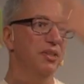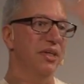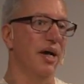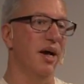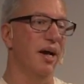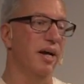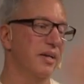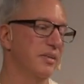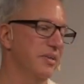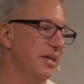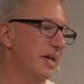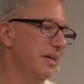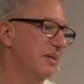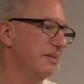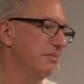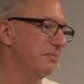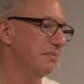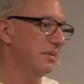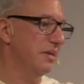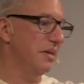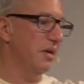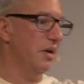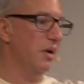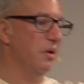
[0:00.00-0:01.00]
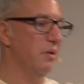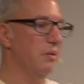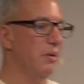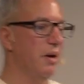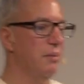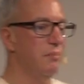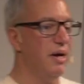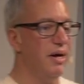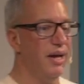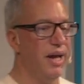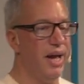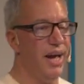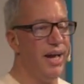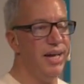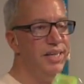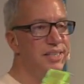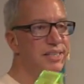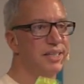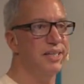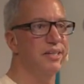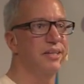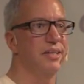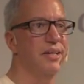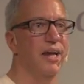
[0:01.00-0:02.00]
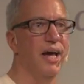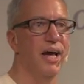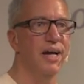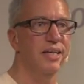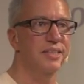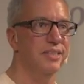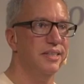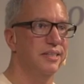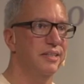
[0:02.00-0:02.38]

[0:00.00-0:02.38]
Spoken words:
day, and then, I might hate it the next.